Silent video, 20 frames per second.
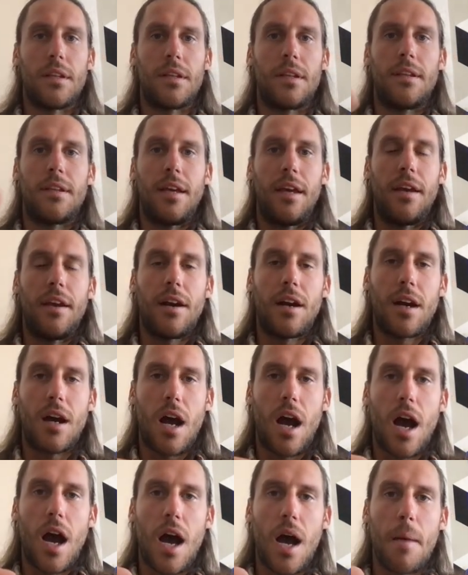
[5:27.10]
here
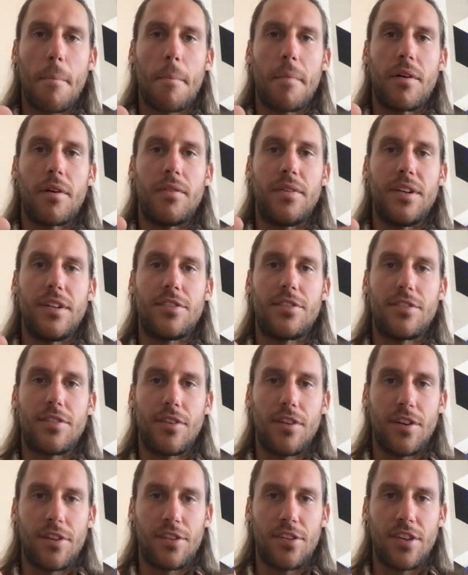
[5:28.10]
I'm
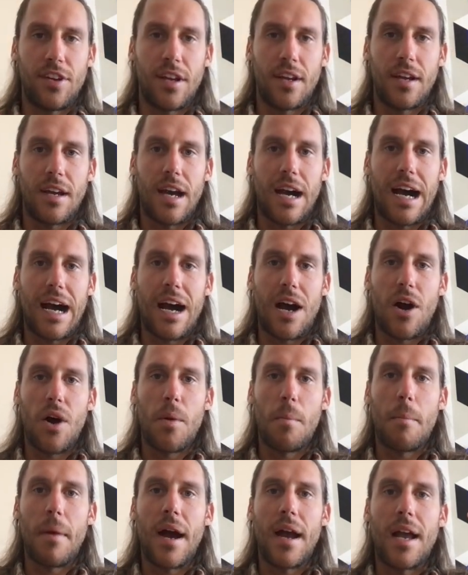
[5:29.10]
researching how
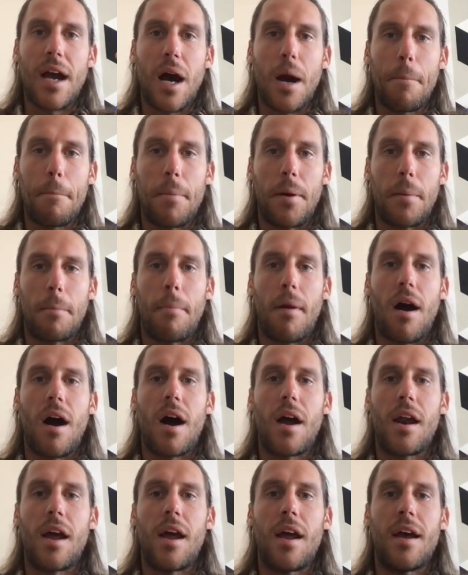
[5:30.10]
my upper
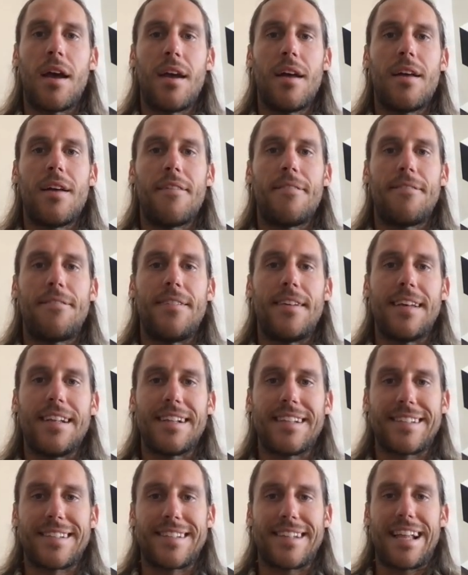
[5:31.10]
body
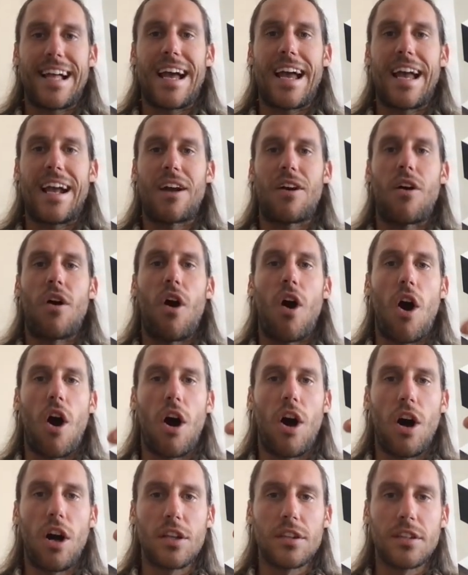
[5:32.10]
feels like
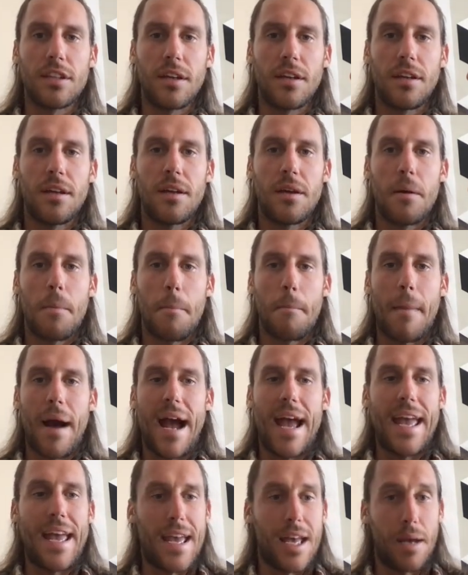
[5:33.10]
on
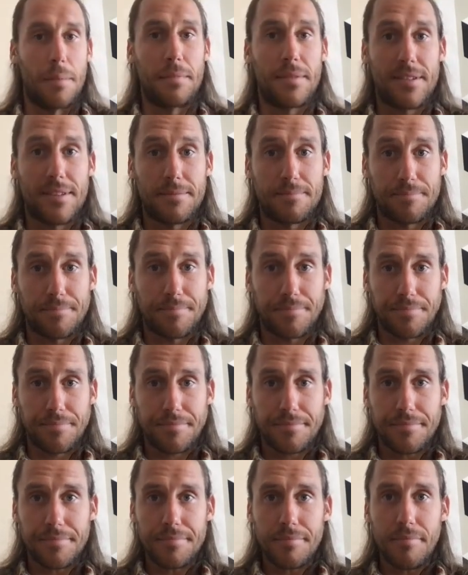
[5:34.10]
my hips.
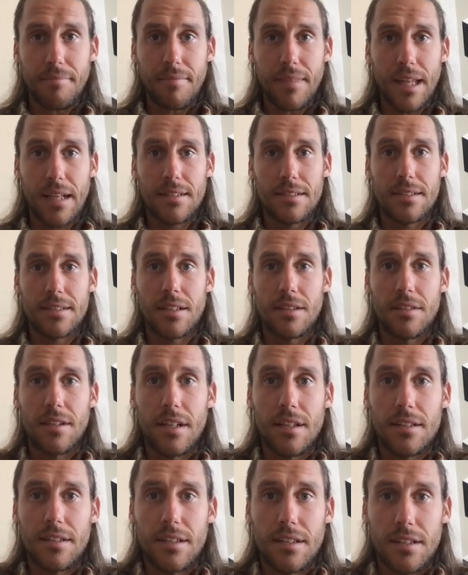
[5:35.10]
So
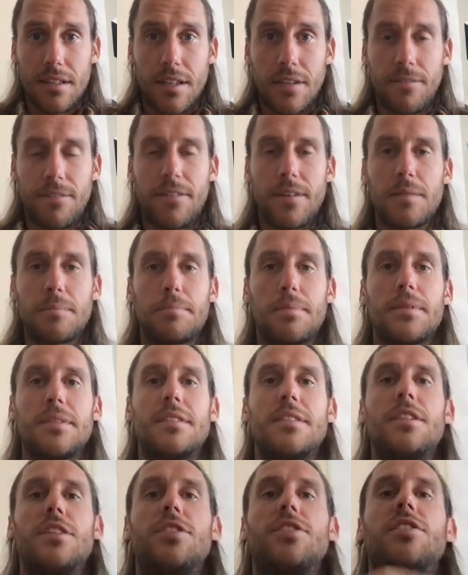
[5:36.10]
there's different
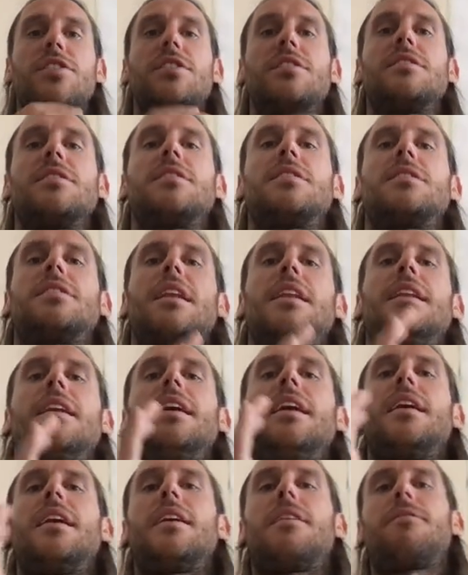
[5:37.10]
positions,
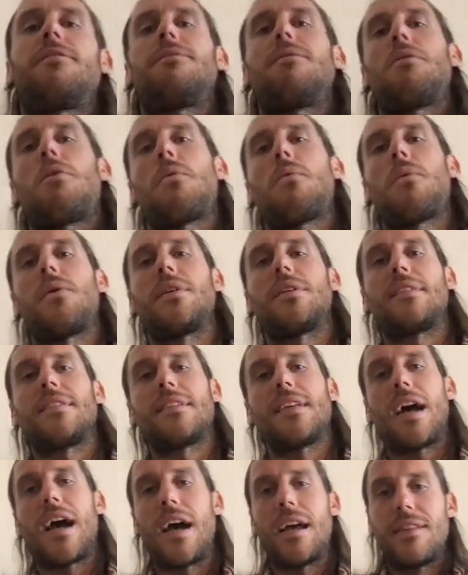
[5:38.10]
leaning forward,
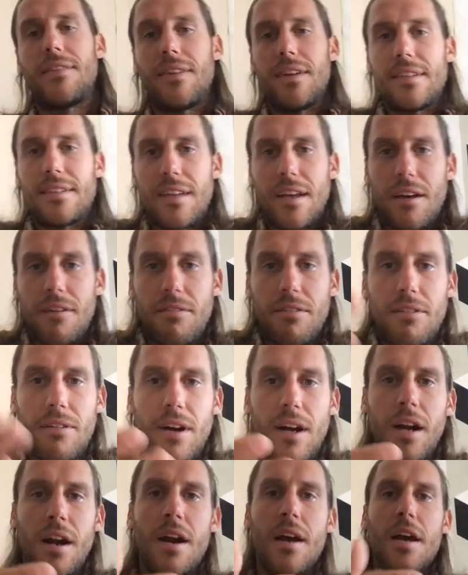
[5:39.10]
sideways,
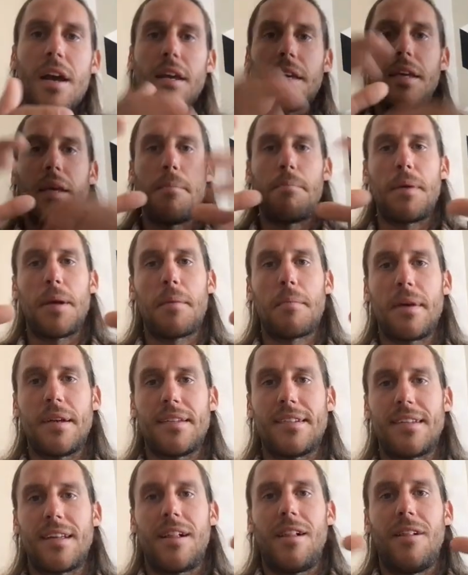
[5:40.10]
everywhere, keeping
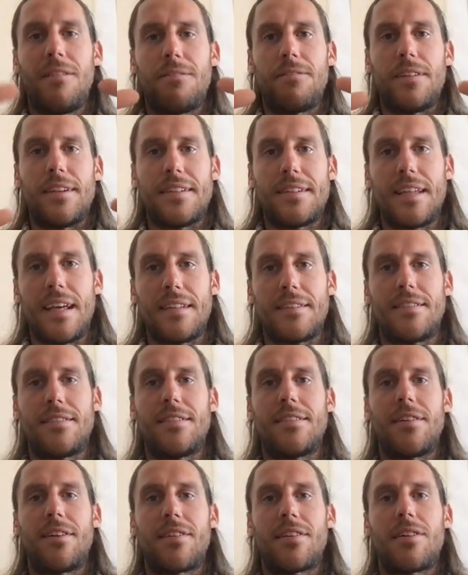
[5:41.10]
myself in that
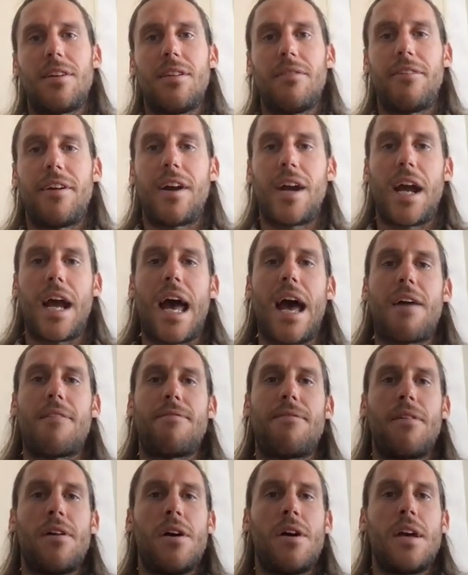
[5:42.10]
circle where I have
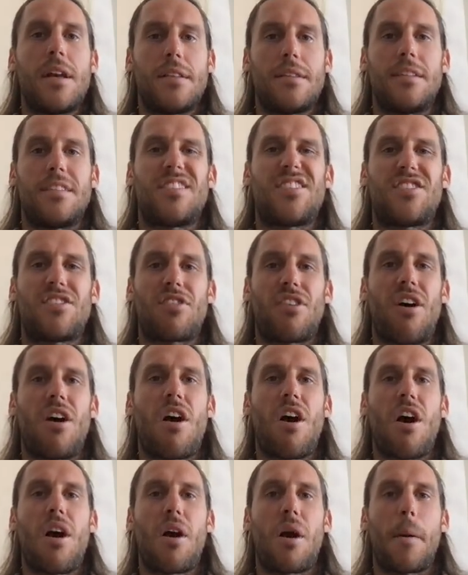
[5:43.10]
this
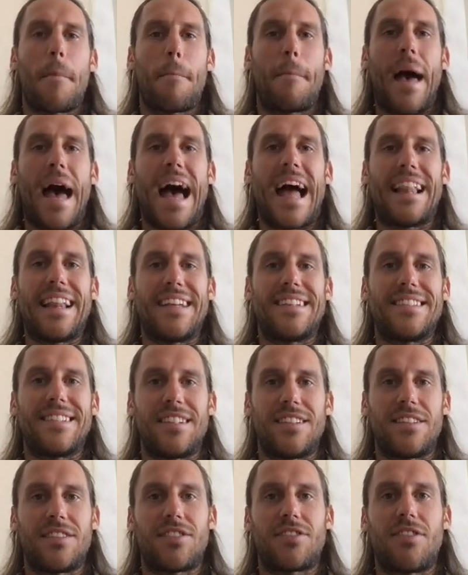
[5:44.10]
strong balance
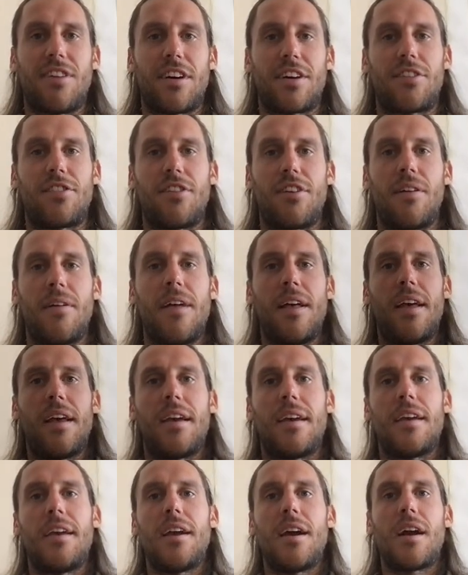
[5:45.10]
and structure.
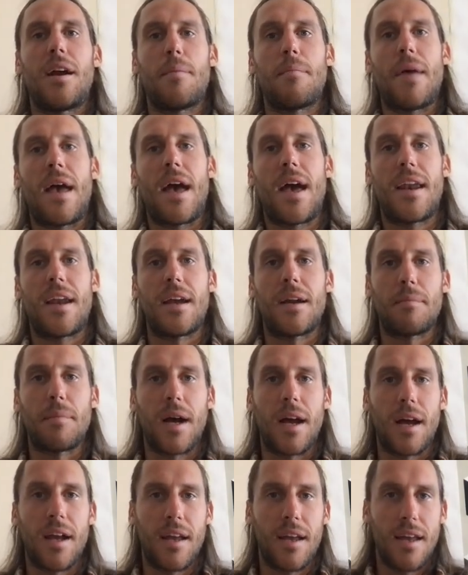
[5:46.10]
And here I'm adding
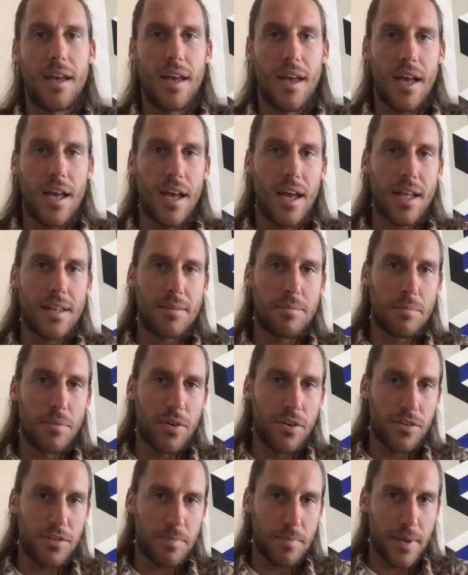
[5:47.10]
my head
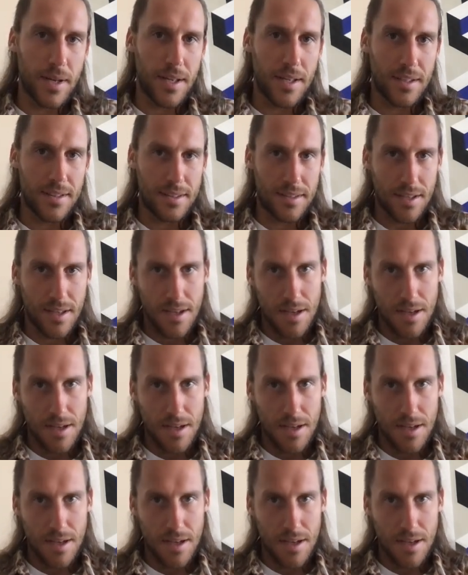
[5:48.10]
movement.